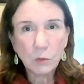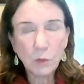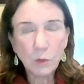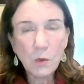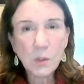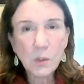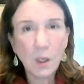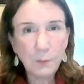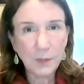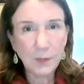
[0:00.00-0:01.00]
rose
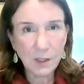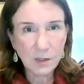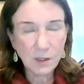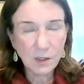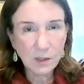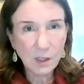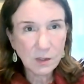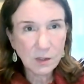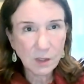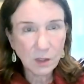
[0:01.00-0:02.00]
up against this
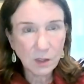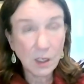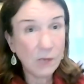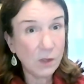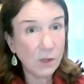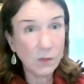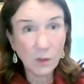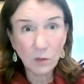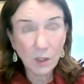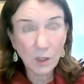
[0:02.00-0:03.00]
and said and and
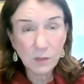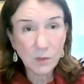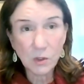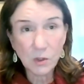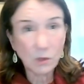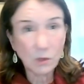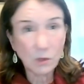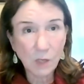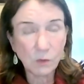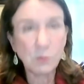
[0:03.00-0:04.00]
then not to mention
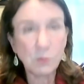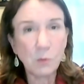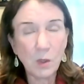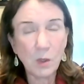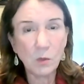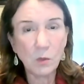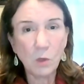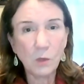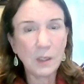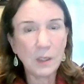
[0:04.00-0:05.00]
doctors from around the
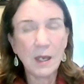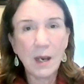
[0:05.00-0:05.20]
world like